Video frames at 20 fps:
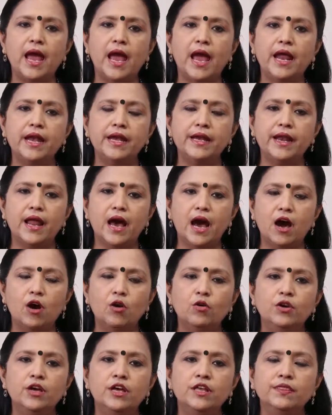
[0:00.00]
and
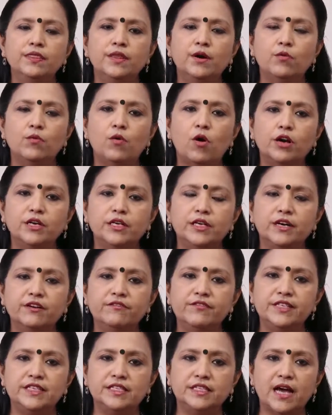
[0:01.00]
now the water
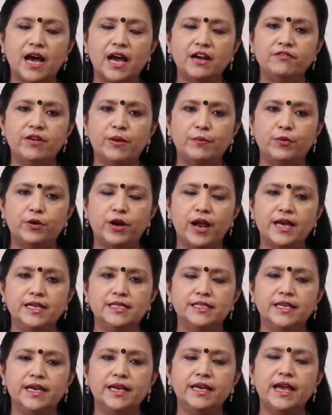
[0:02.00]
will start
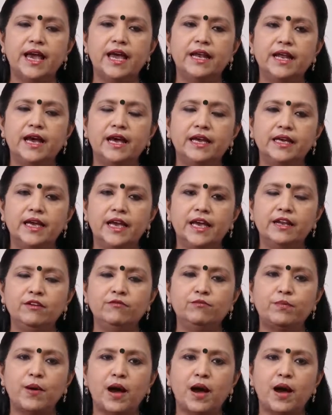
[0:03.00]
vaporizing and again